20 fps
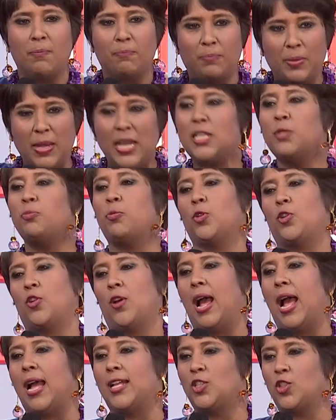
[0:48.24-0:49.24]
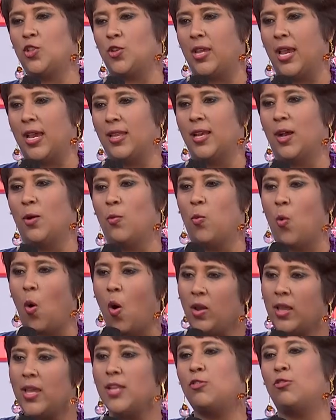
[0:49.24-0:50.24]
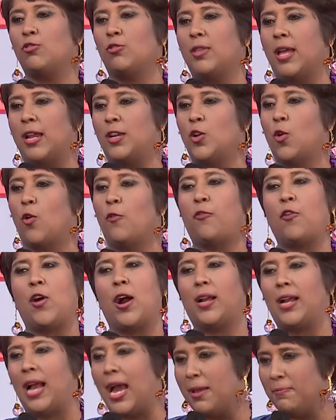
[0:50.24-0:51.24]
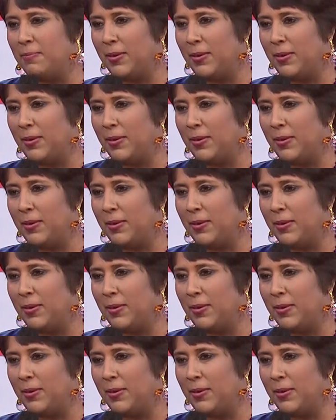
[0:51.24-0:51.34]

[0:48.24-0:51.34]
Please put your hands together walking through that door for Akkai